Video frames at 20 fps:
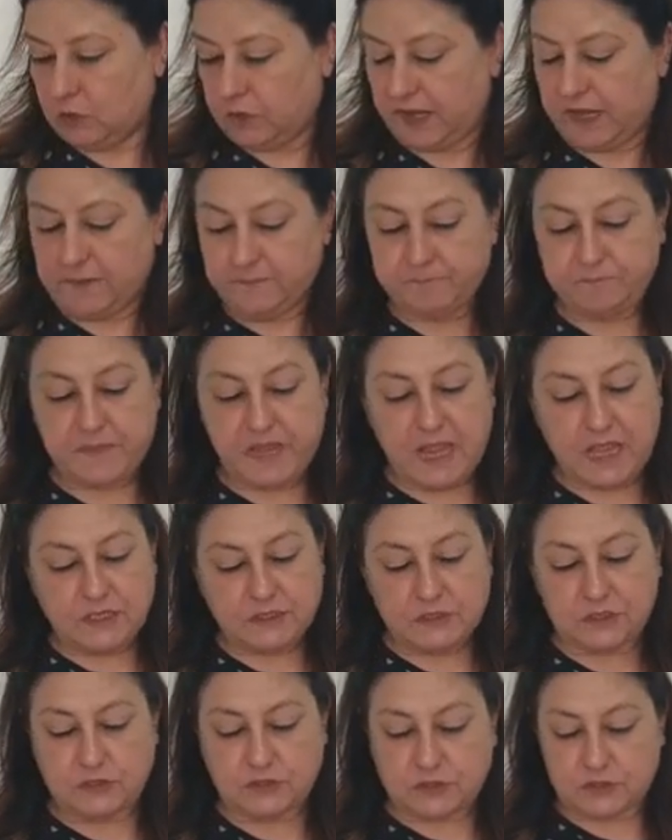Okay,
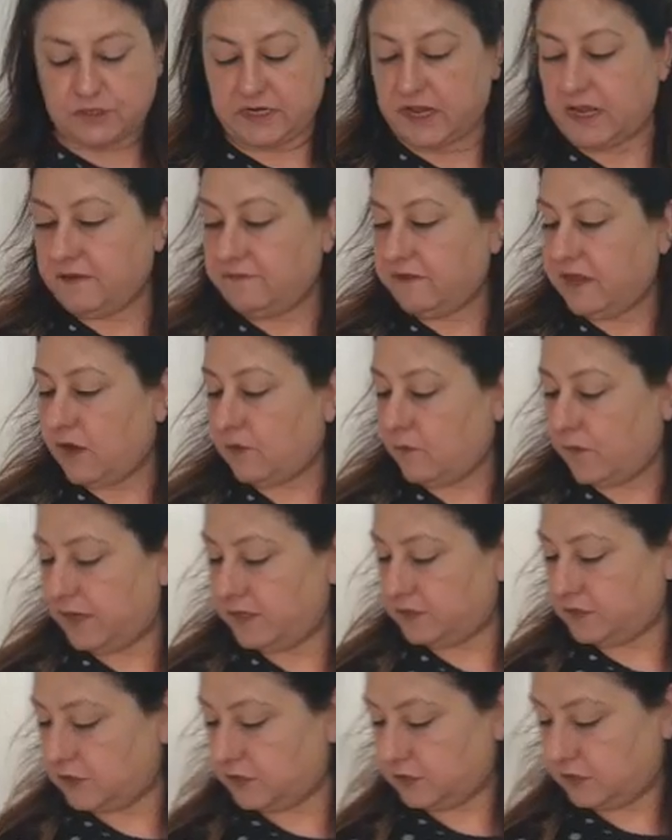so today we are
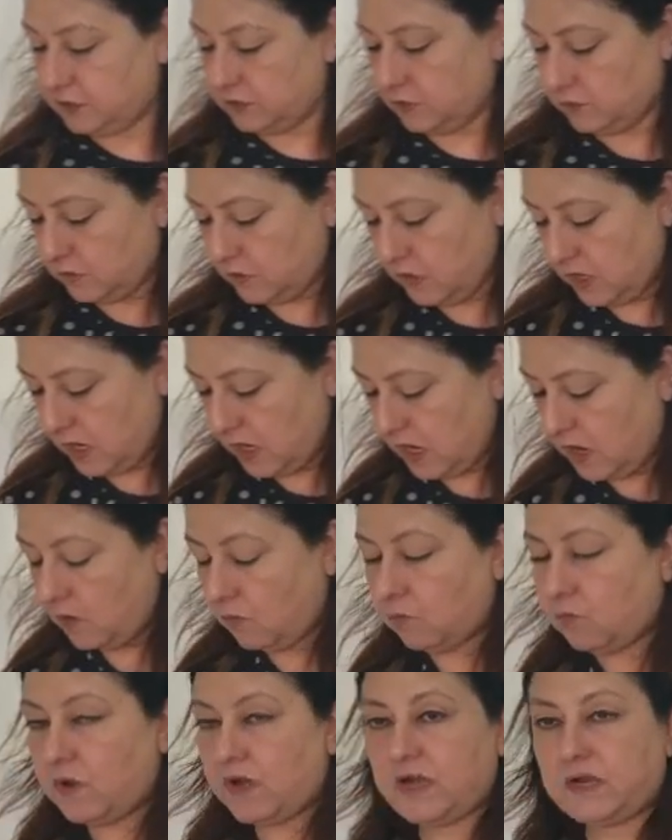going to
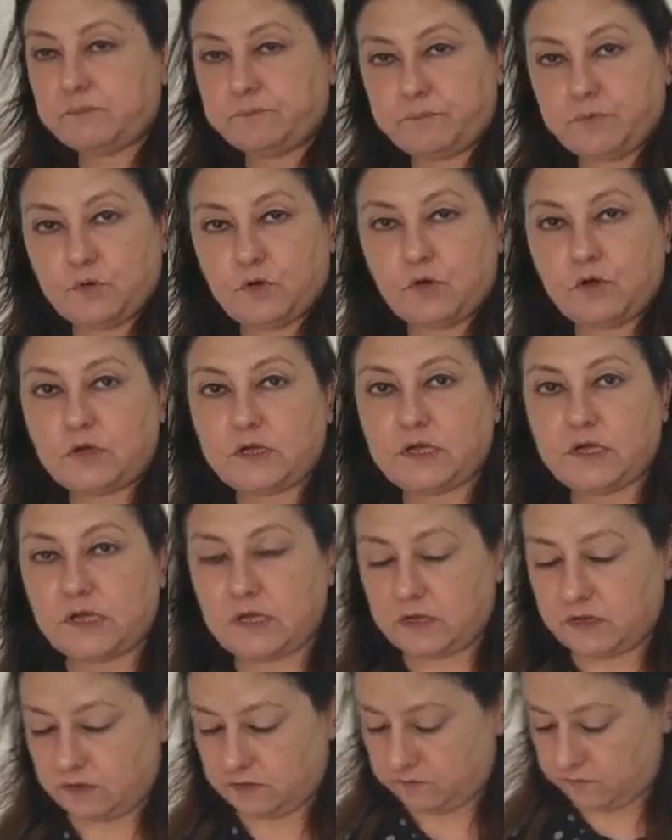do workbook.